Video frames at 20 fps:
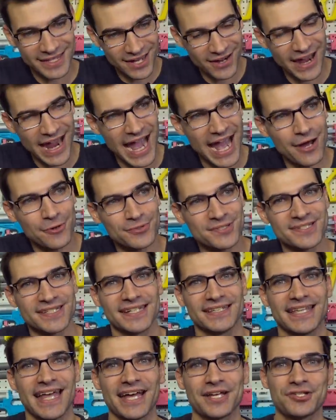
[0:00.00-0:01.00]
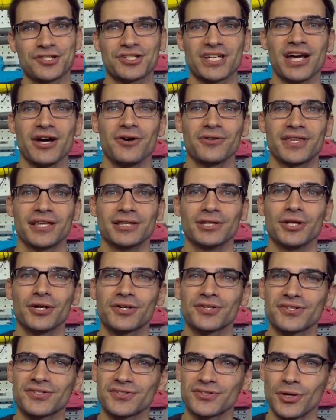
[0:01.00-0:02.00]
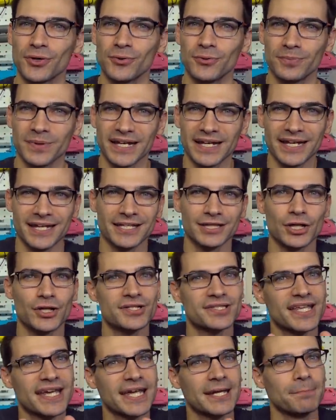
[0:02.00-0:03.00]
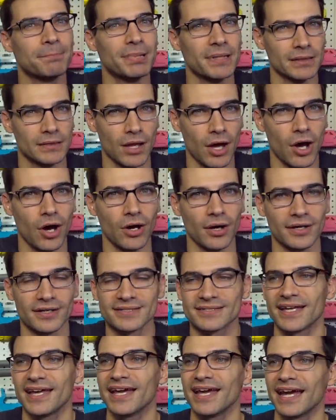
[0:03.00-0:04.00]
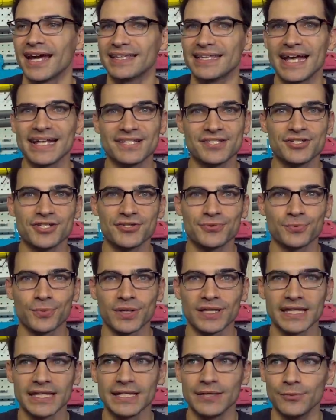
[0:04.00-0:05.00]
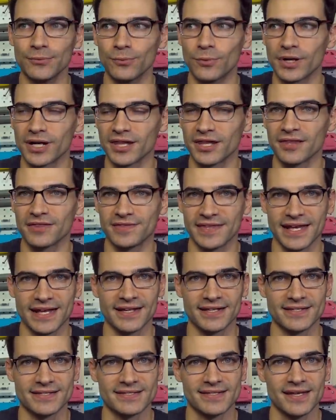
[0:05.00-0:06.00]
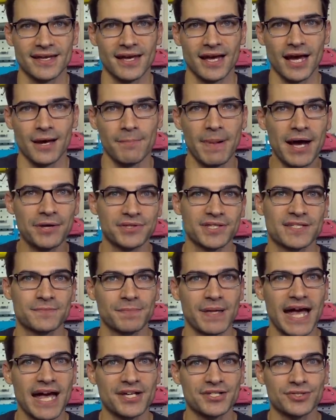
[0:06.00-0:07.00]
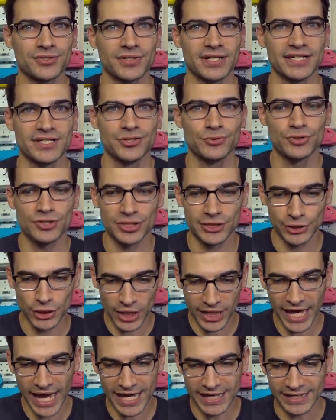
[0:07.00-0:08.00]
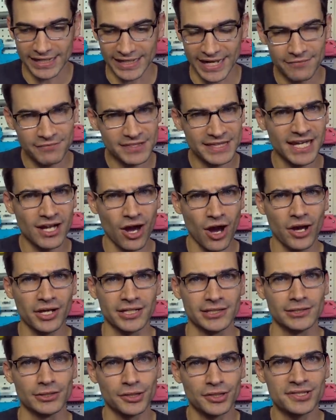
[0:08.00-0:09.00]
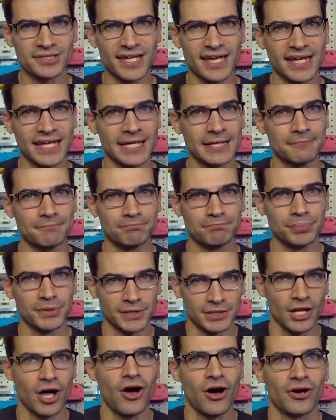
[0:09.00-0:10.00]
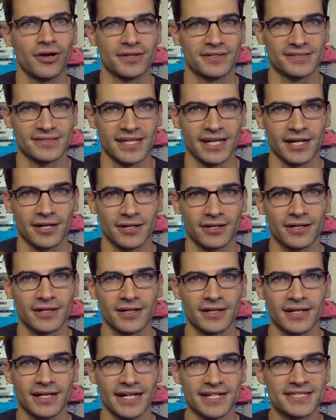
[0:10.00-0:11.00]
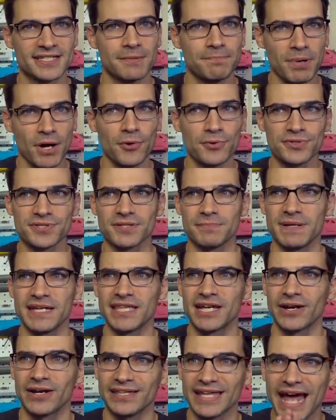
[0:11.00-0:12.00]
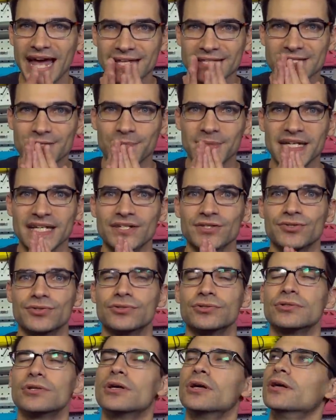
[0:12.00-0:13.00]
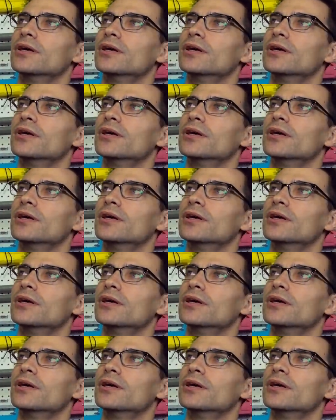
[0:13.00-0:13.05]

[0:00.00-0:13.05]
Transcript: there housed in that shell that looks so, it looks like it belongs. And that's just really one of the things about this blaster is you just look at it and everything on it looks like it belongs there. It's supposed to be there. And that to me is,